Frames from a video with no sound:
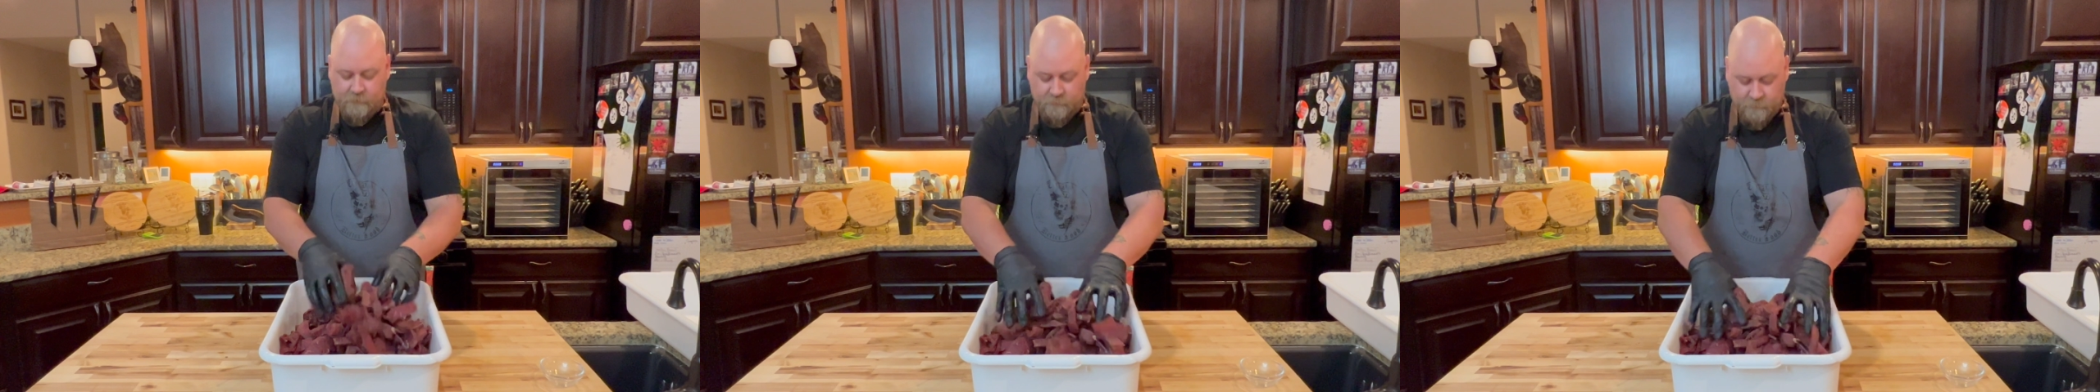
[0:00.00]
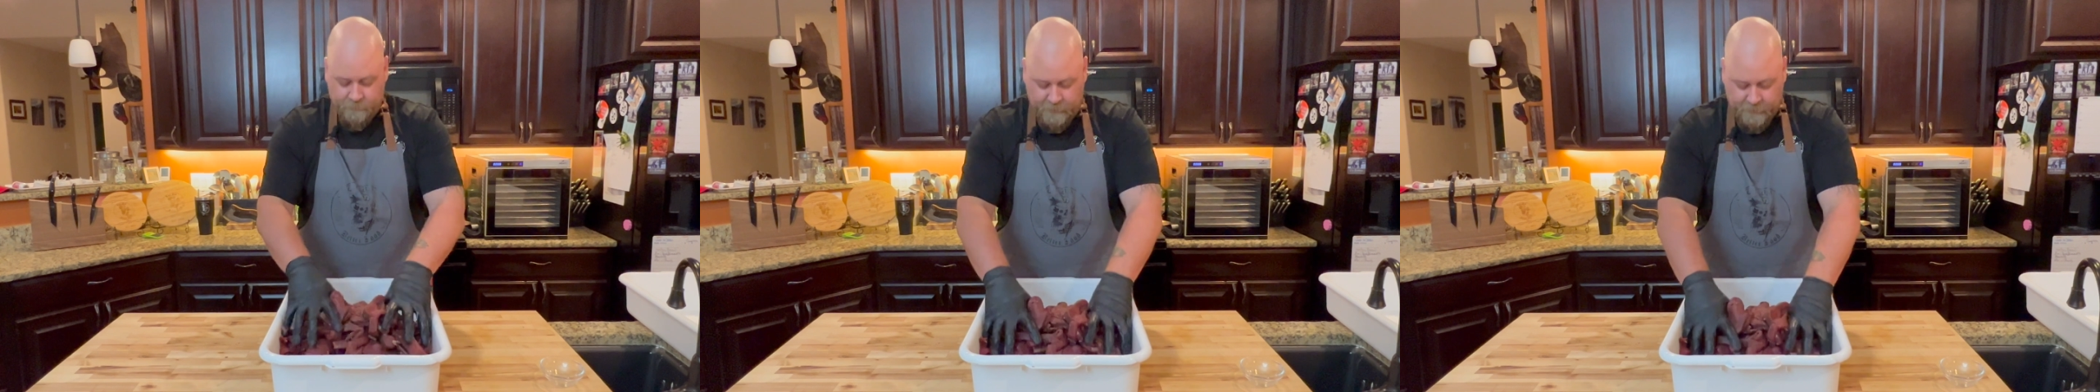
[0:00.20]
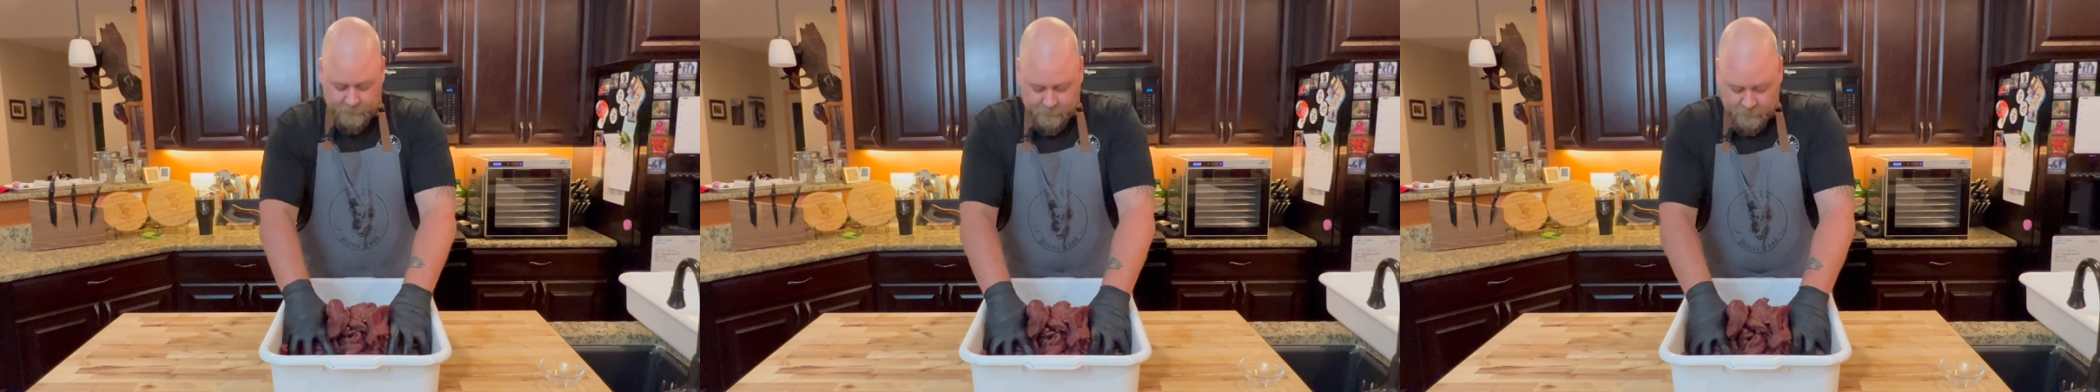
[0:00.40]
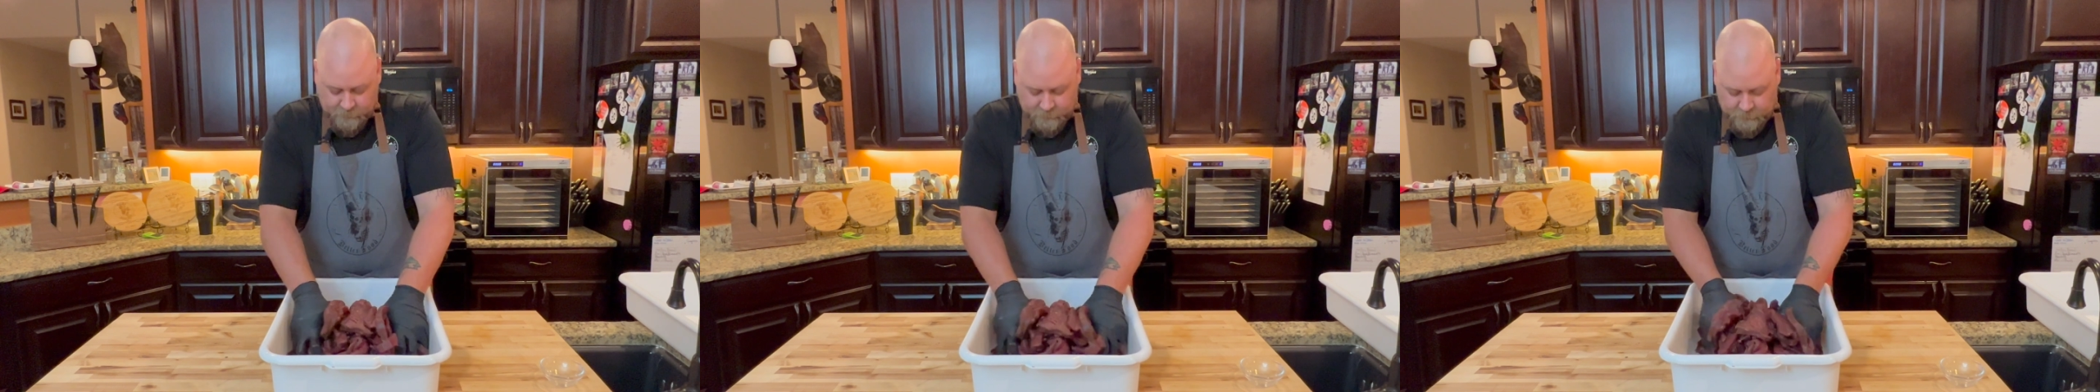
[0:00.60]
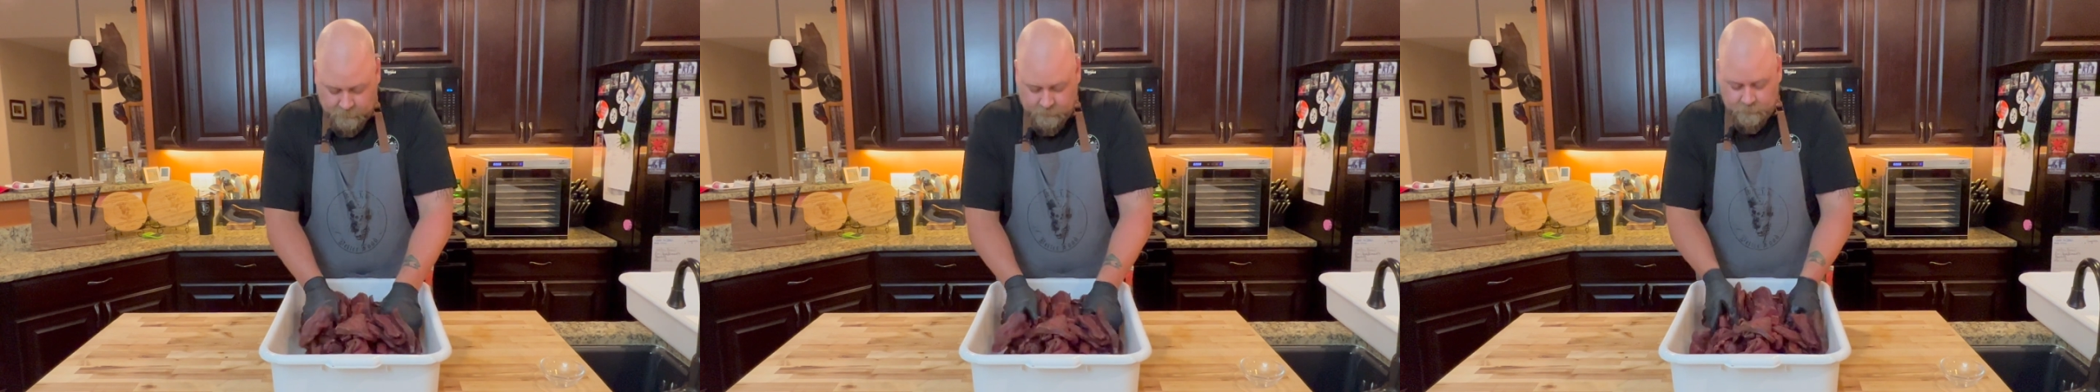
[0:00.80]
do a mix.
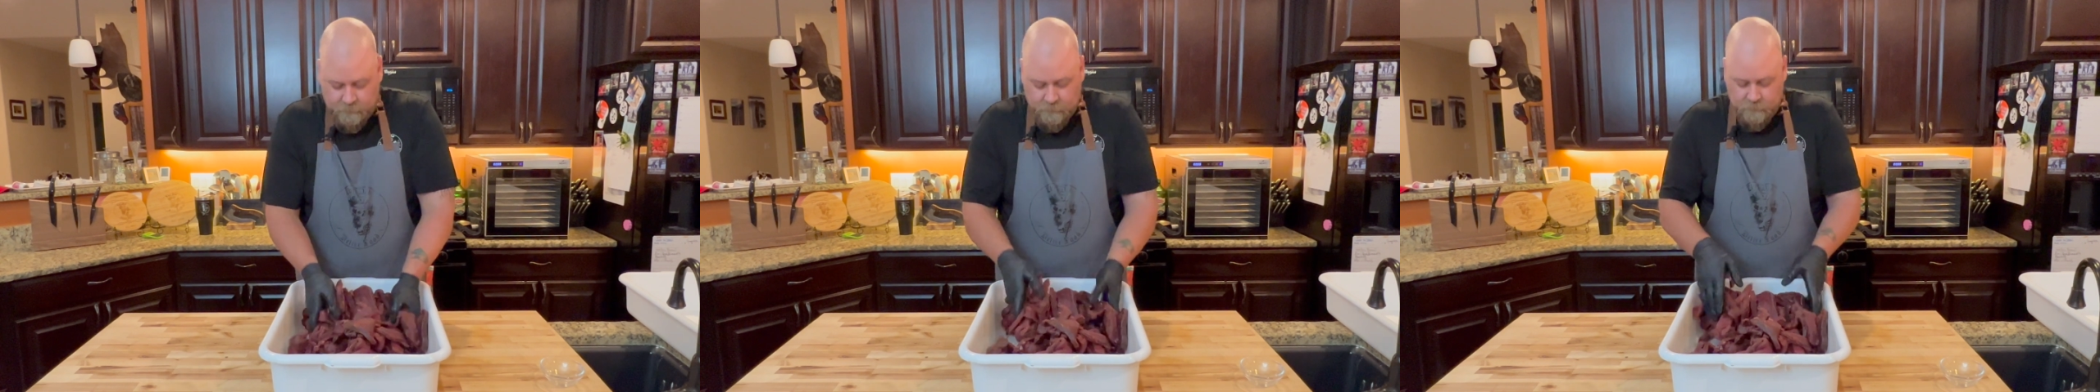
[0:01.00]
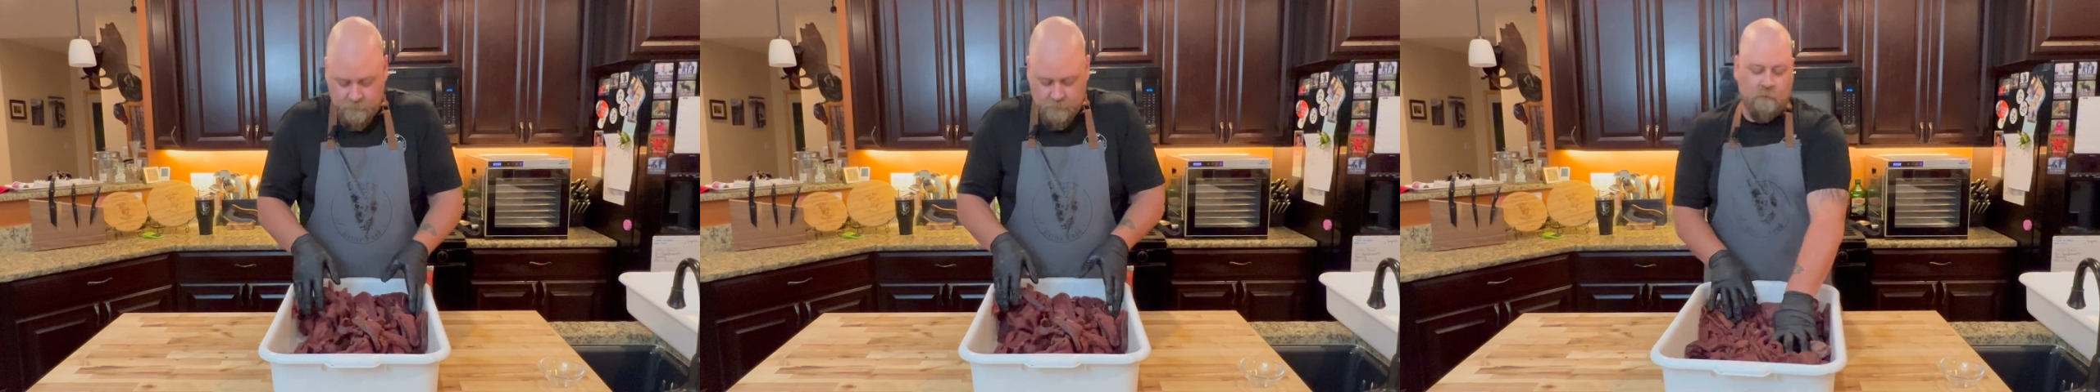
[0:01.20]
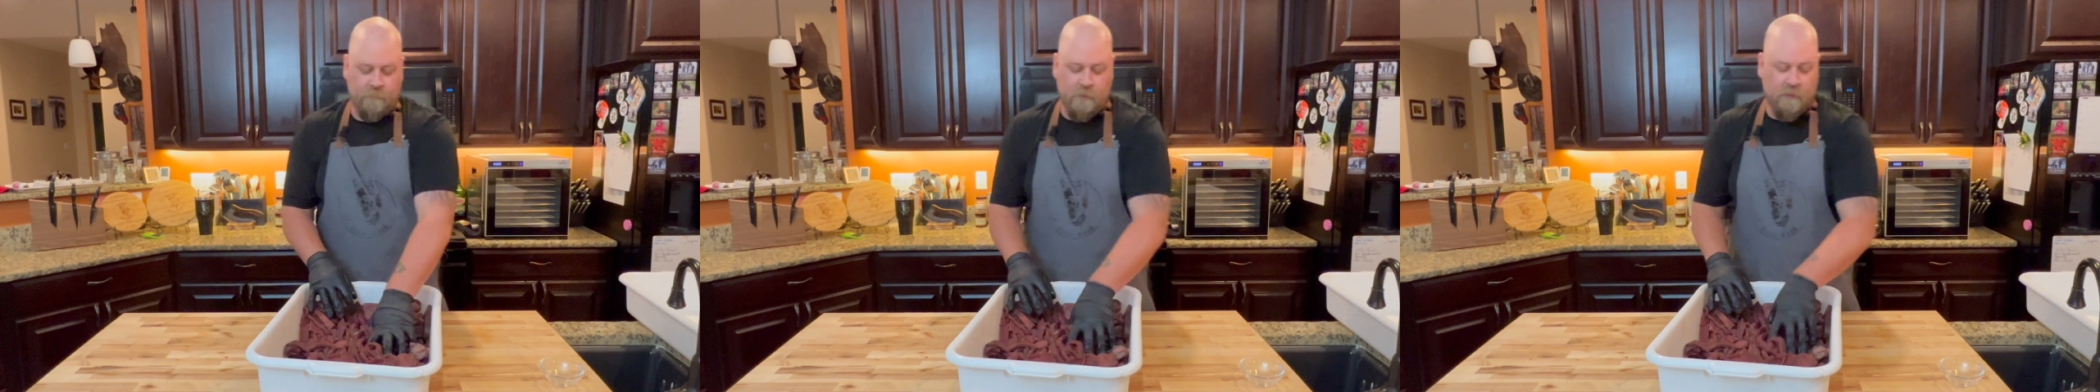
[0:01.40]
I'm